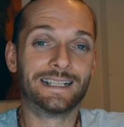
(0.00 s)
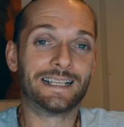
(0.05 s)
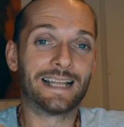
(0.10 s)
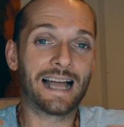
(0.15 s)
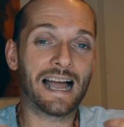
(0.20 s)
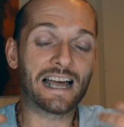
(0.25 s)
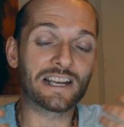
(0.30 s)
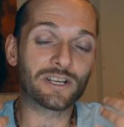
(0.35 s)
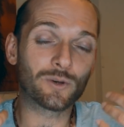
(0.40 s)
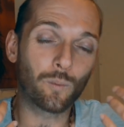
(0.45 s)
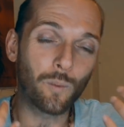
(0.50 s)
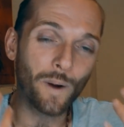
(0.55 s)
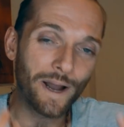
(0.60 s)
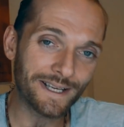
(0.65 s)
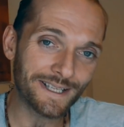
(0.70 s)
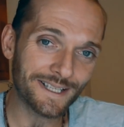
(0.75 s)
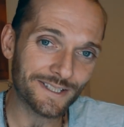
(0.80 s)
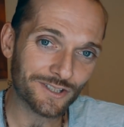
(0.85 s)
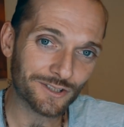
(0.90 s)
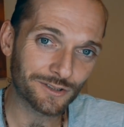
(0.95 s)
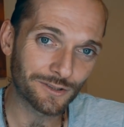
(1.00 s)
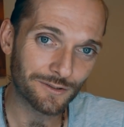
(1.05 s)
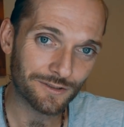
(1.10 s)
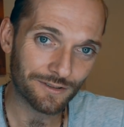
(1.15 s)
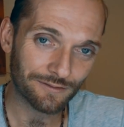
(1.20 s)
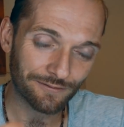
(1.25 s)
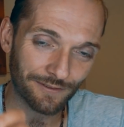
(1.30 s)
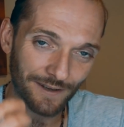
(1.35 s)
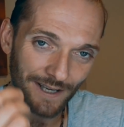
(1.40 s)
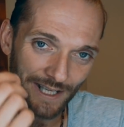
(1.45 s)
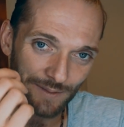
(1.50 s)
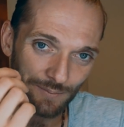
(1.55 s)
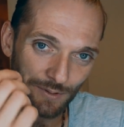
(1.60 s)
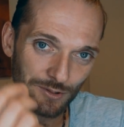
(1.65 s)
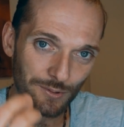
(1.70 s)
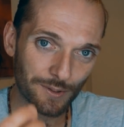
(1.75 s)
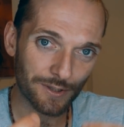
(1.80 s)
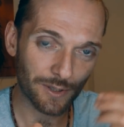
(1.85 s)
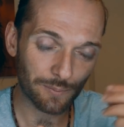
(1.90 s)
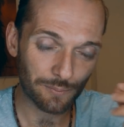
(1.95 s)
And when it's crucified
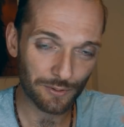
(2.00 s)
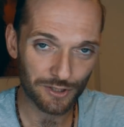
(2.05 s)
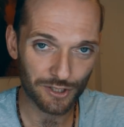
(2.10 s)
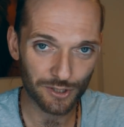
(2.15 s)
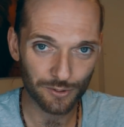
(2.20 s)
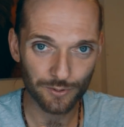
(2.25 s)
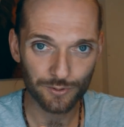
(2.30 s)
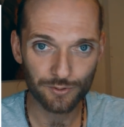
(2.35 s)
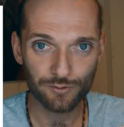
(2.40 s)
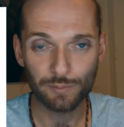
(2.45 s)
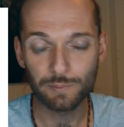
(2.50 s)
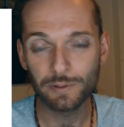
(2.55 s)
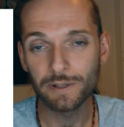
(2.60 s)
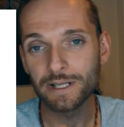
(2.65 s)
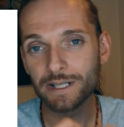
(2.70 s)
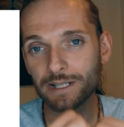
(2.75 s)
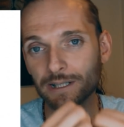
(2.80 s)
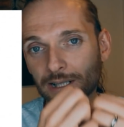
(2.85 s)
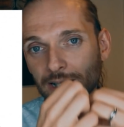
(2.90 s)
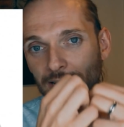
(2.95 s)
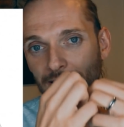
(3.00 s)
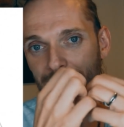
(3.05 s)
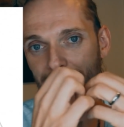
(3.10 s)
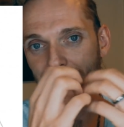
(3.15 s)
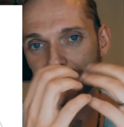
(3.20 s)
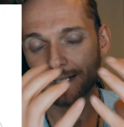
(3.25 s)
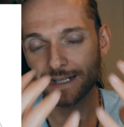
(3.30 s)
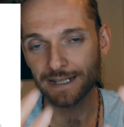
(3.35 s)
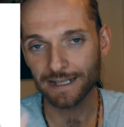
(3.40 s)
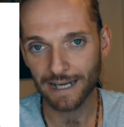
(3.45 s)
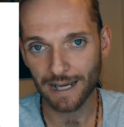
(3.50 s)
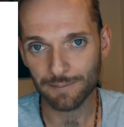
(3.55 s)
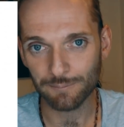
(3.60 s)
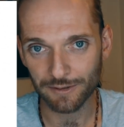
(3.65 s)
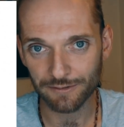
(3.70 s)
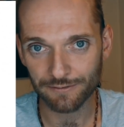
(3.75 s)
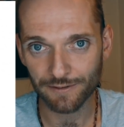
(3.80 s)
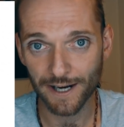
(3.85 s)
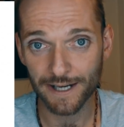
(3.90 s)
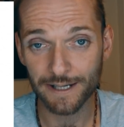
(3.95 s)
between your pituitary pineal gland and
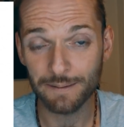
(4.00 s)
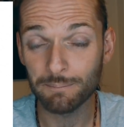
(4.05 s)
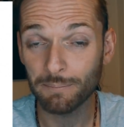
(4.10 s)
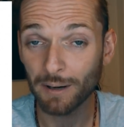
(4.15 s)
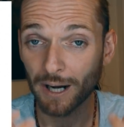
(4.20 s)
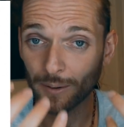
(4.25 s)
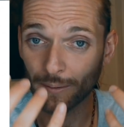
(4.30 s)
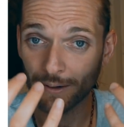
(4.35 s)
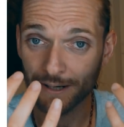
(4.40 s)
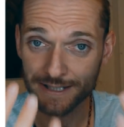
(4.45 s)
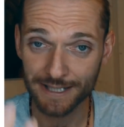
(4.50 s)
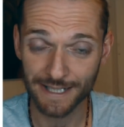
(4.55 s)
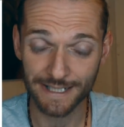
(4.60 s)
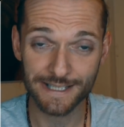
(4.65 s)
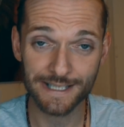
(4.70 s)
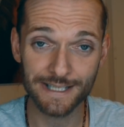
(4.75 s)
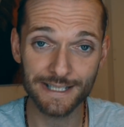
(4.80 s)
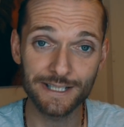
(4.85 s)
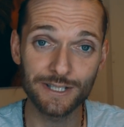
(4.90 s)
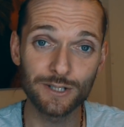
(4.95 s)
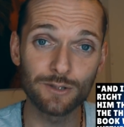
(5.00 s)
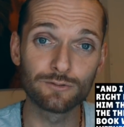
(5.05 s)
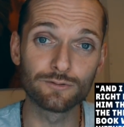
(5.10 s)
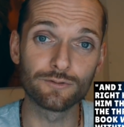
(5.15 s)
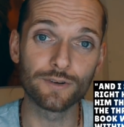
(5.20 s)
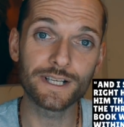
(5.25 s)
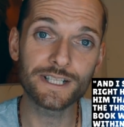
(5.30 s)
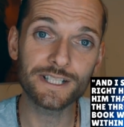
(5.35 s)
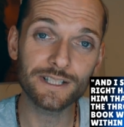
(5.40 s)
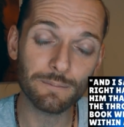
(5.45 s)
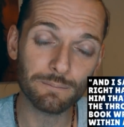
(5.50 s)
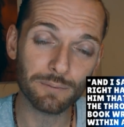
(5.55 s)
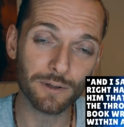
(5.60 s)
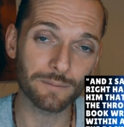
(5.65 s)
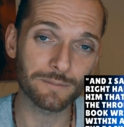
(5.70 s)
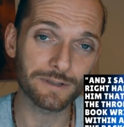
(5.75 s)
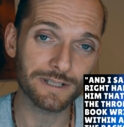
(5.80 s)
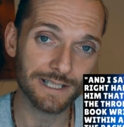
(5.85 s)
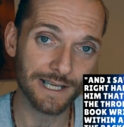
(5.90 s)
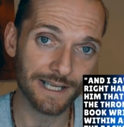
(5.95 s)
amplified in power, as I say, you reach the
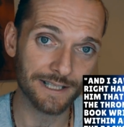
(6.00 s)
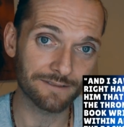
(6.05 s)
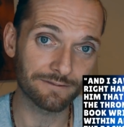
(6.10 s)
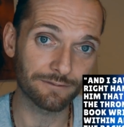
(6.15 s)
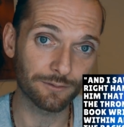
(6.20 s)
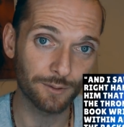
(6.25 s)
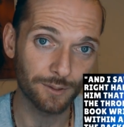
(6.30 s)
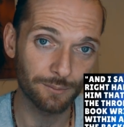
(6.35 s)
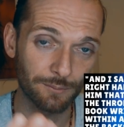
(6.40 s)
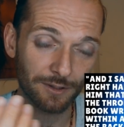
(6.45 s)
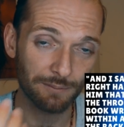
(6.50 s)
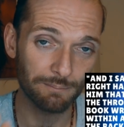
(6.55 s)
promised land flowing with